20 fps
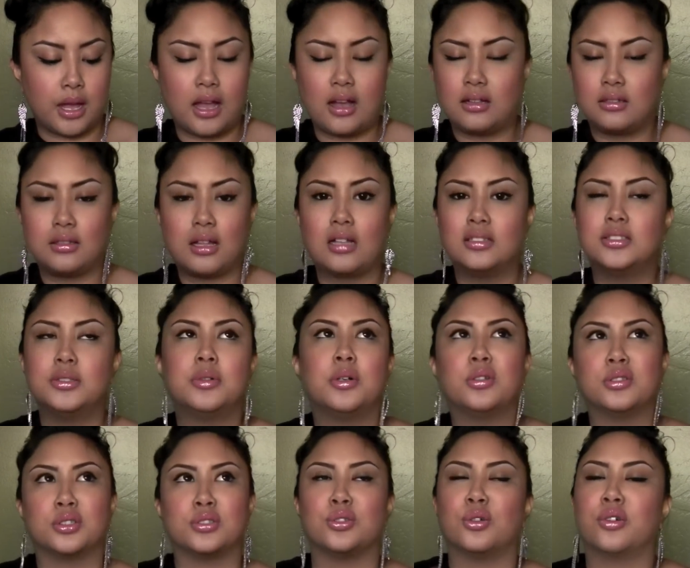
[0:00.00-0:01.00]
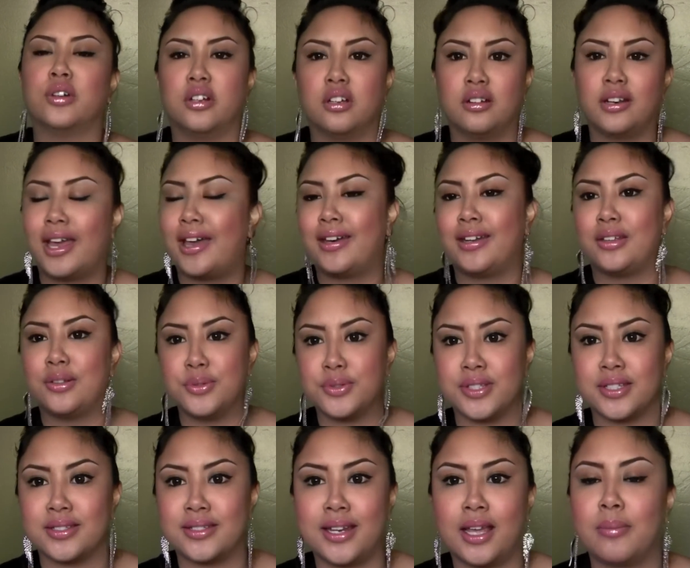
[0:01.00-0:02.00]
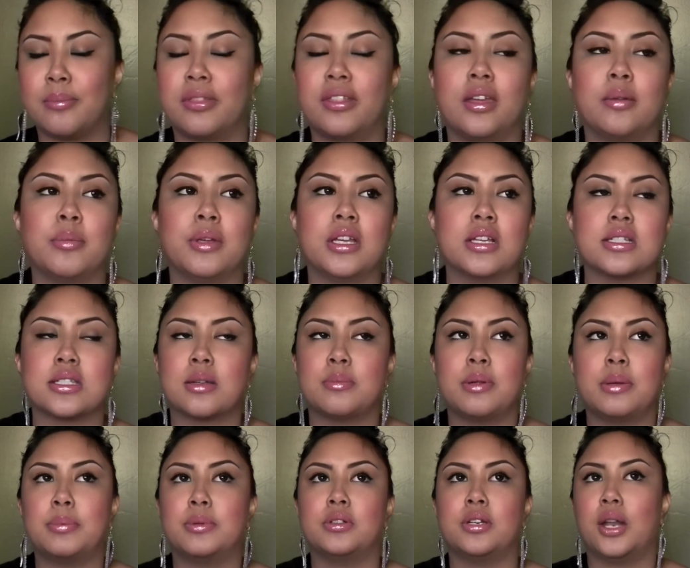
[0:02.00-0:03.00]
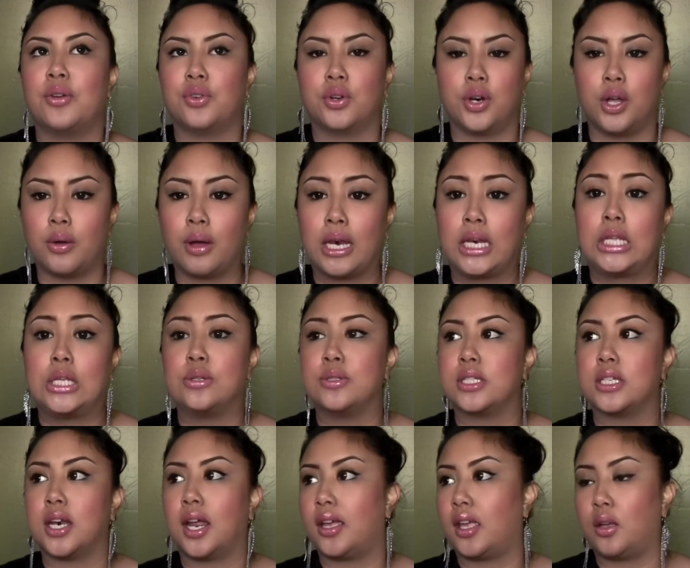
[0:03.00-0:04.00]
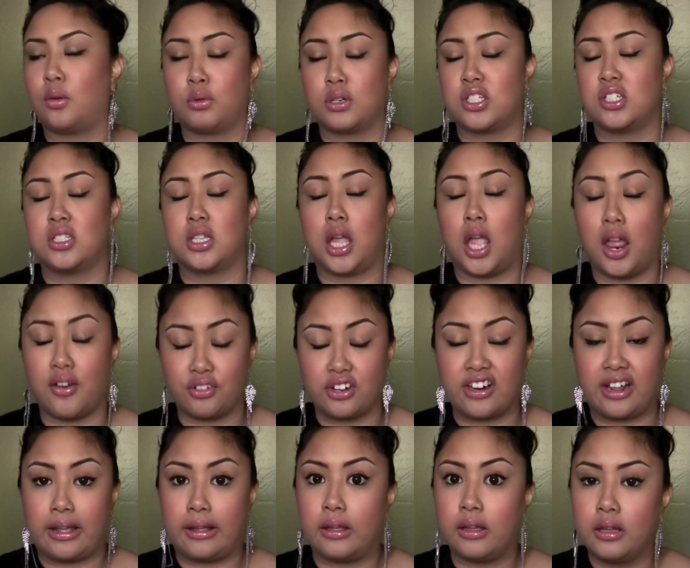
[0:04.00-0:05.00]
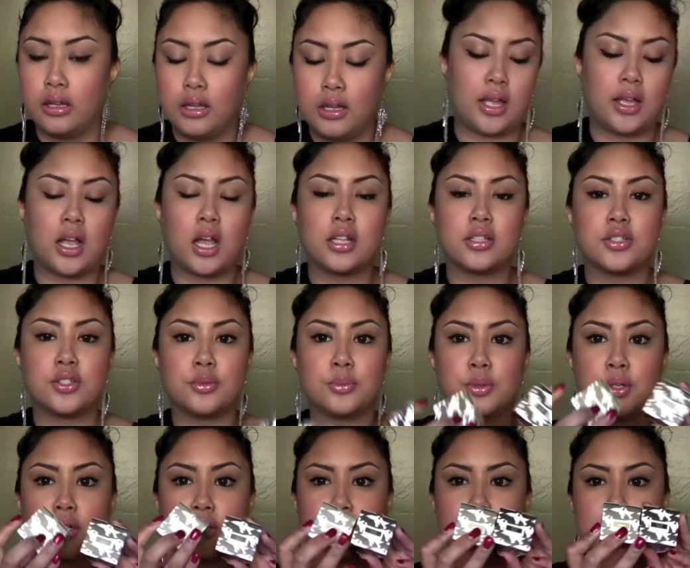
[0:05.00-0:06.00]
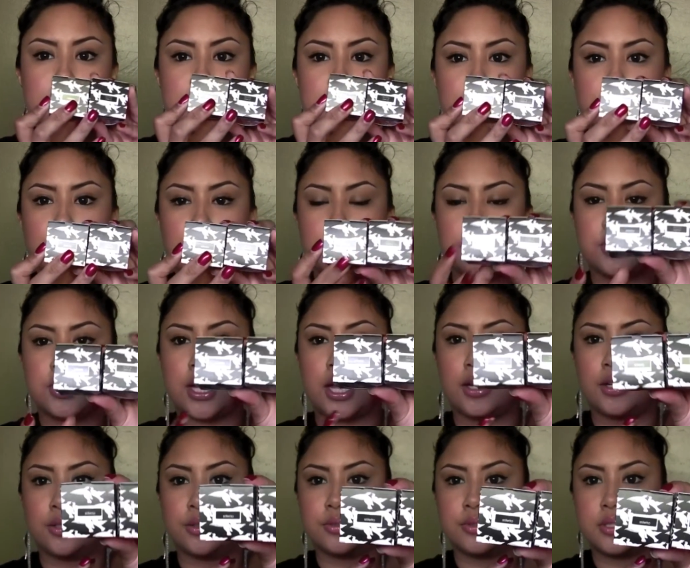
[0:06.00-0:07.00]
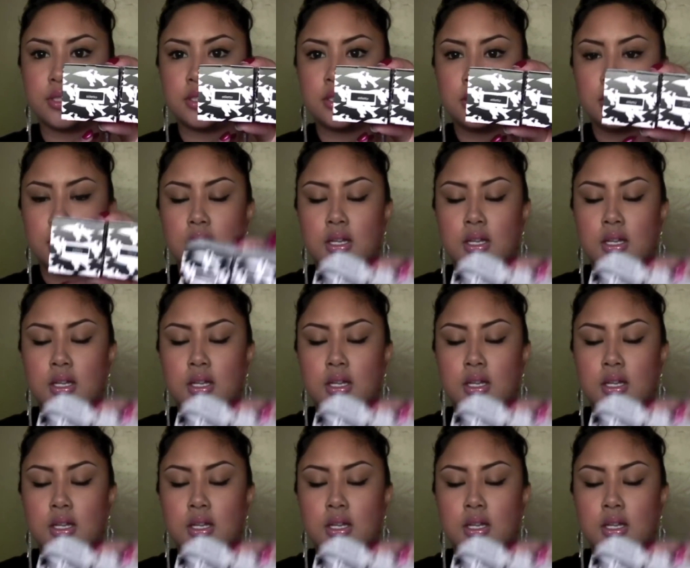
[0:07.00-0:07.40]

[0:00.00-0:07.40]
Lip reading: I'll do a whole tutorial on how to use this damn thing because some people never know how to use it. I get questions every day. I got two more creaseless cream shadows.